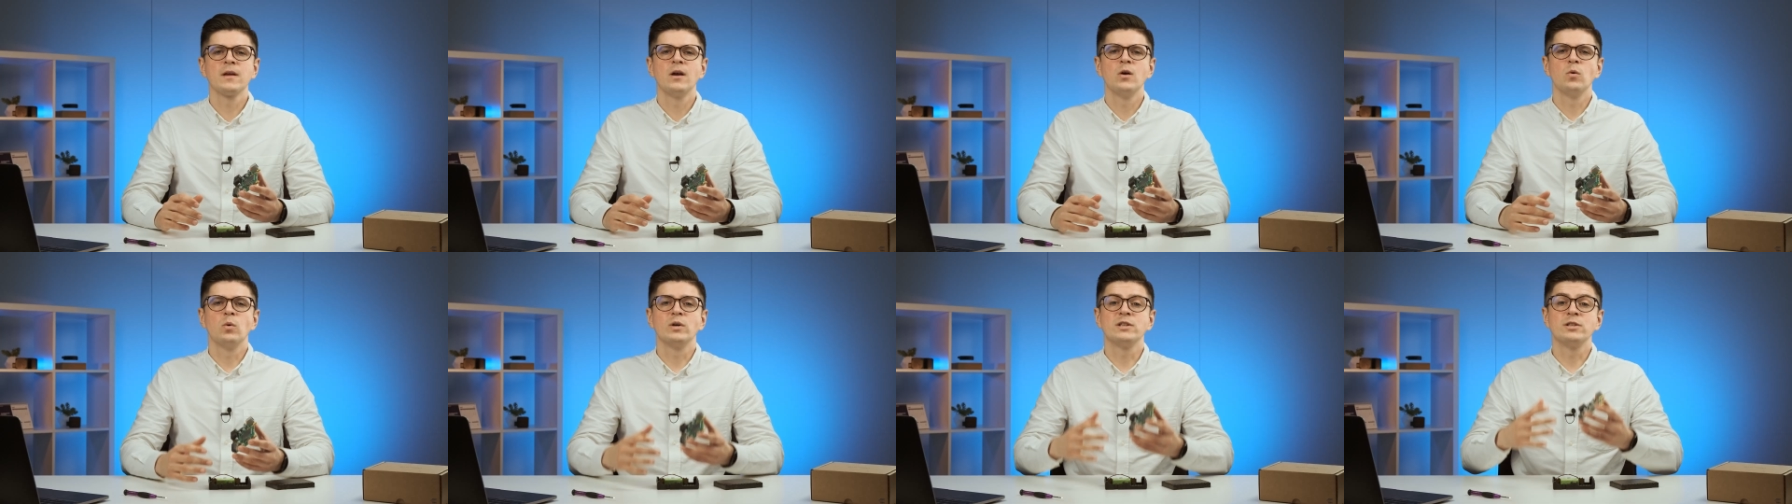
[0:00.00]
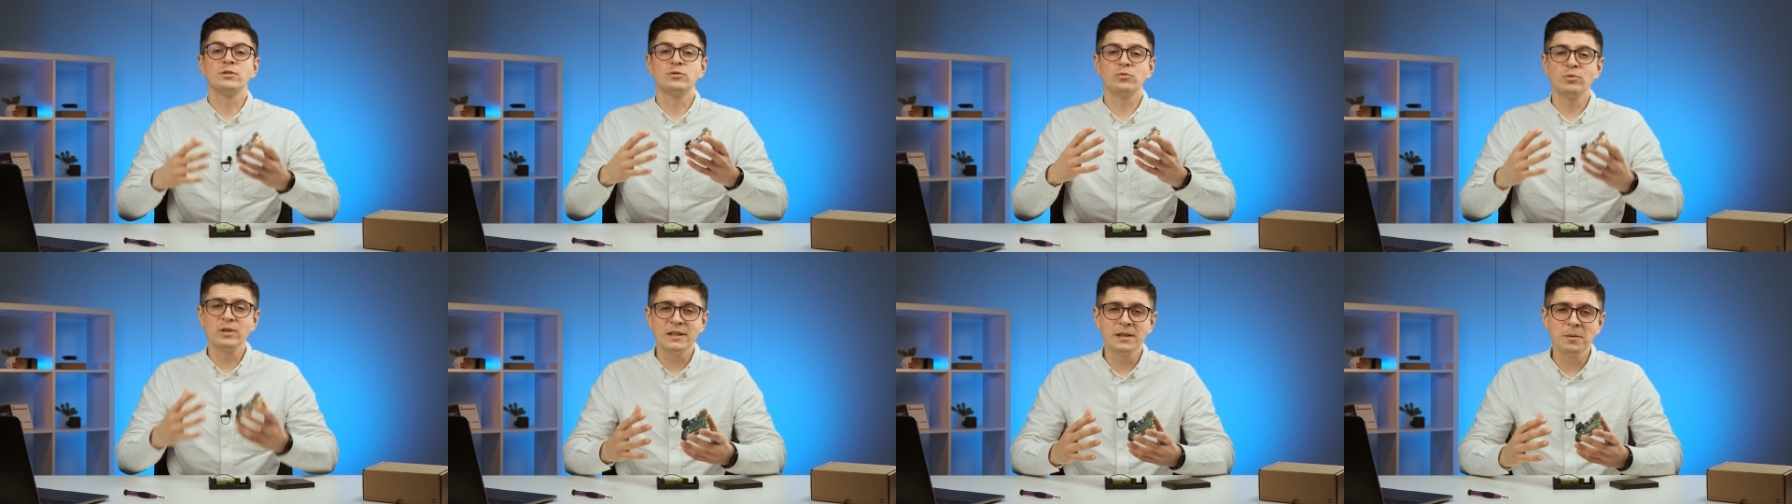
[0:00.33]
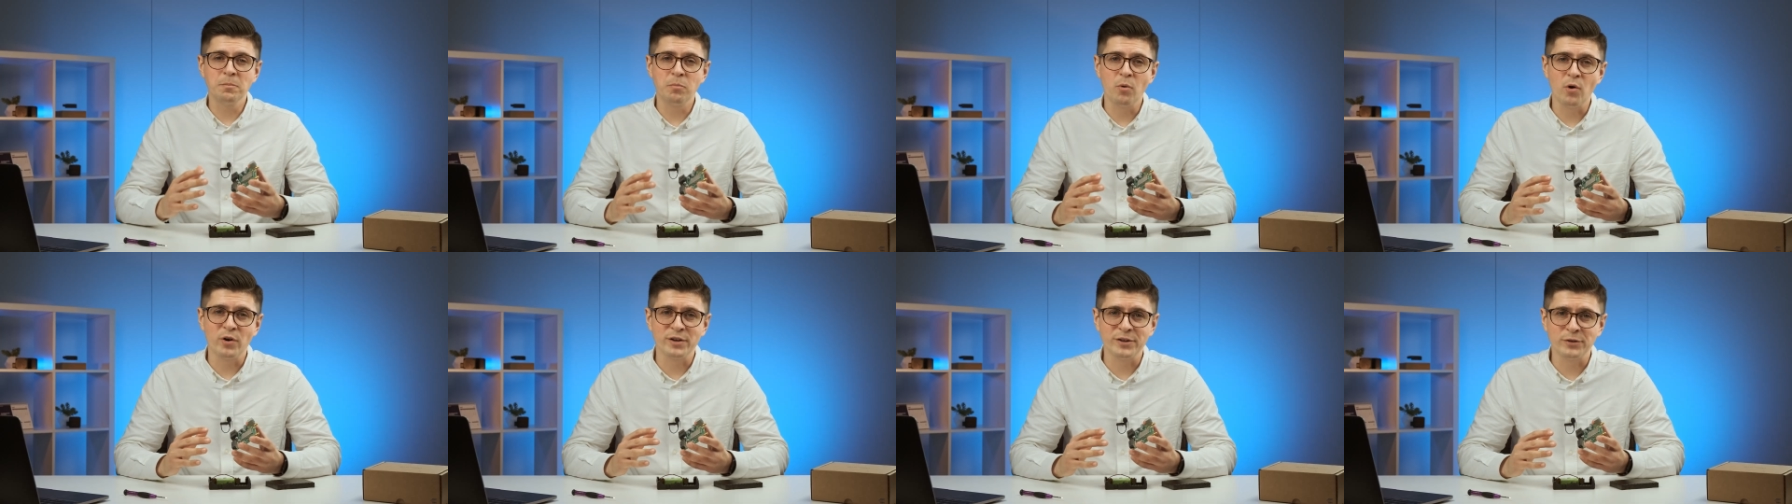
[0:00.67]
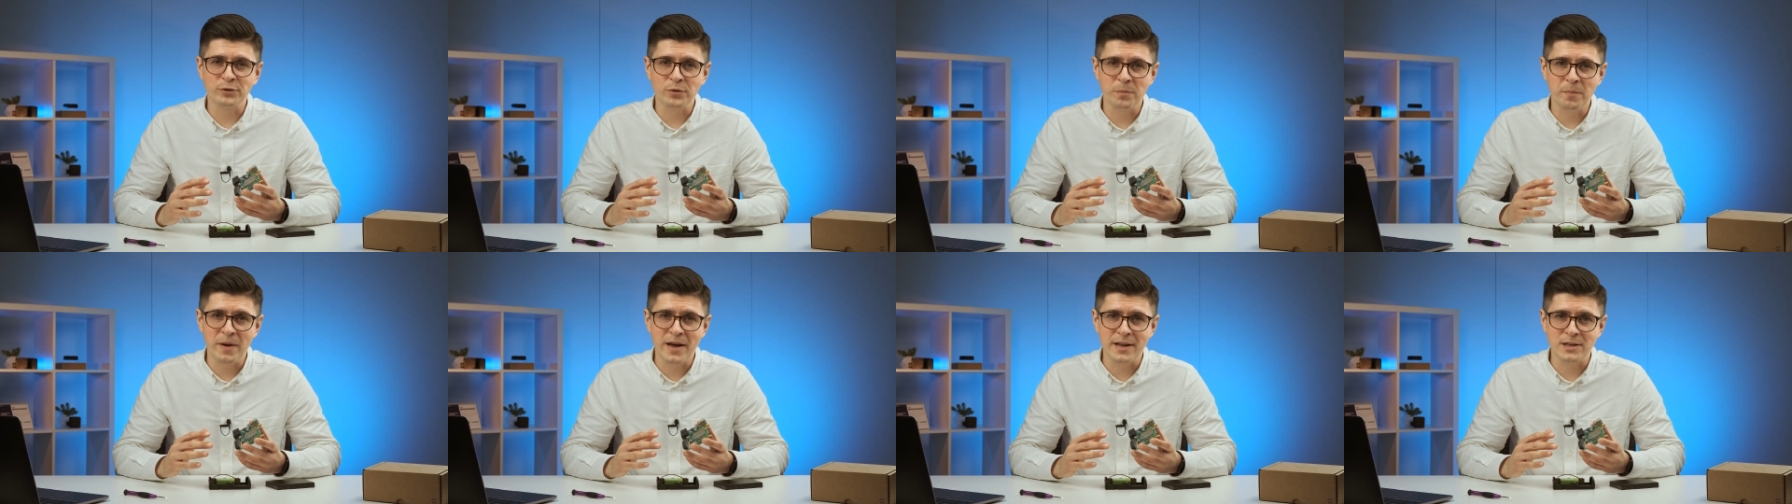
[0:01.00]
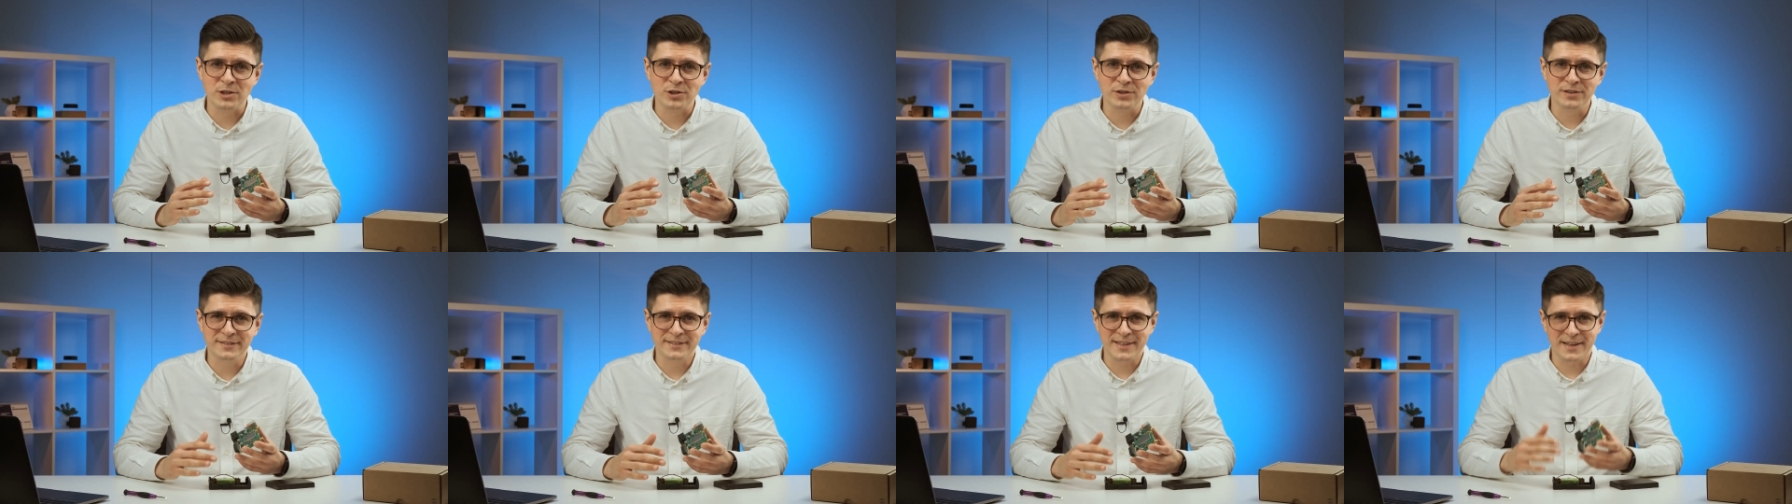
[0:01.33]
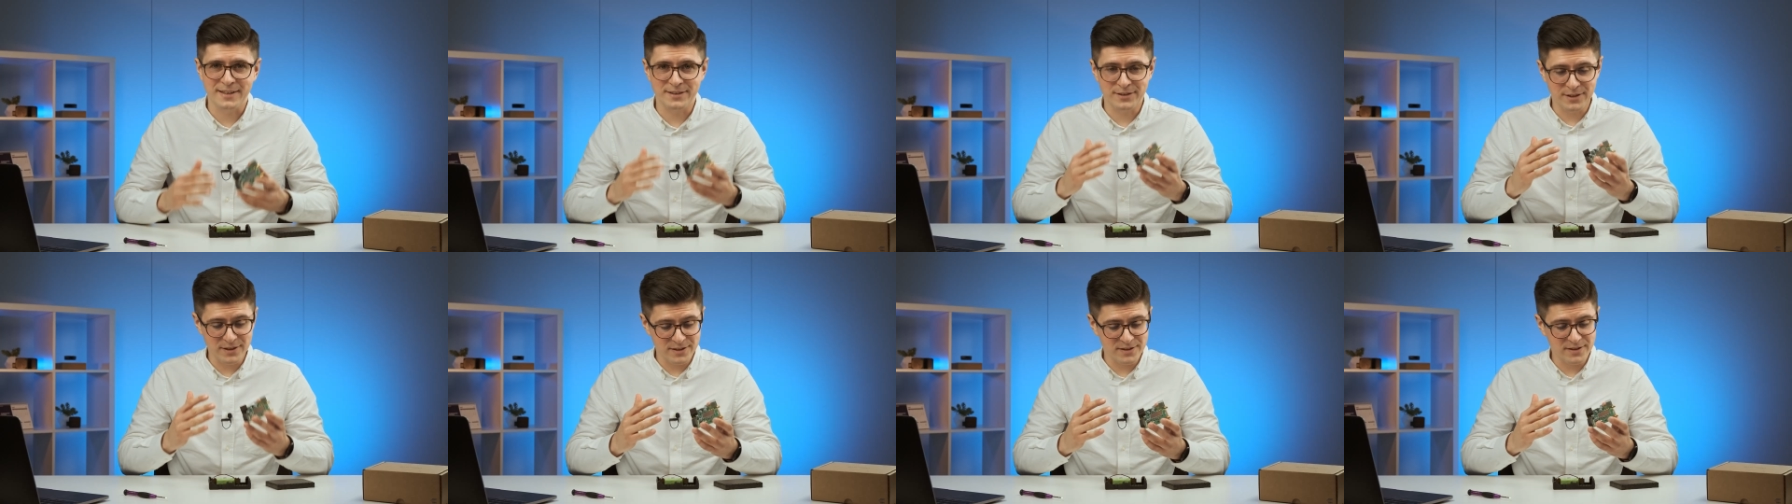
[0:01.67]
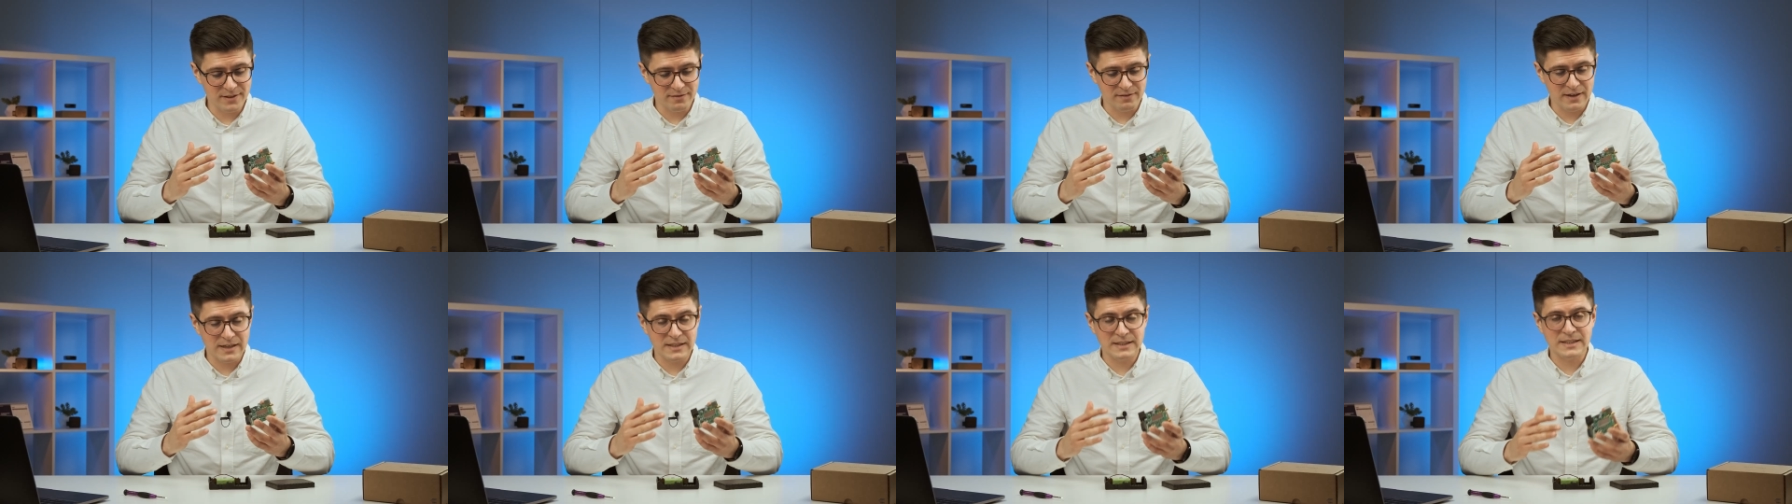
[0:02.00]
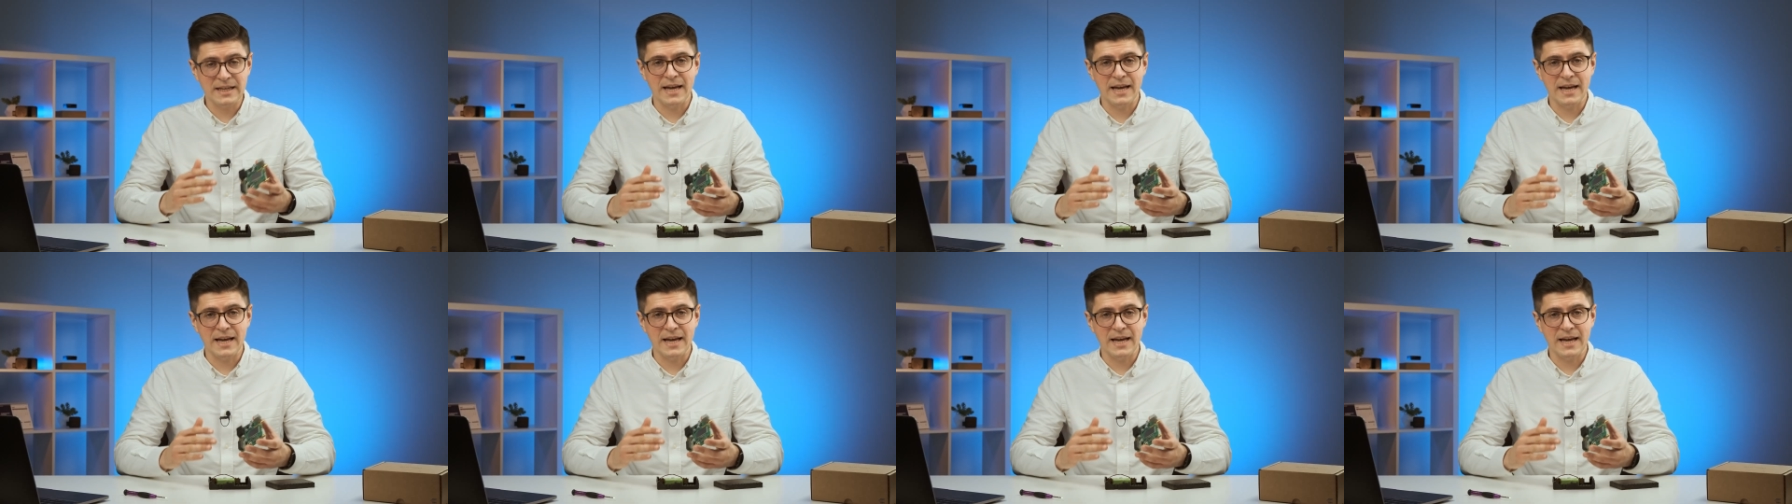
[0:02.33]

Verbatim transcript: What is really important to mention that this device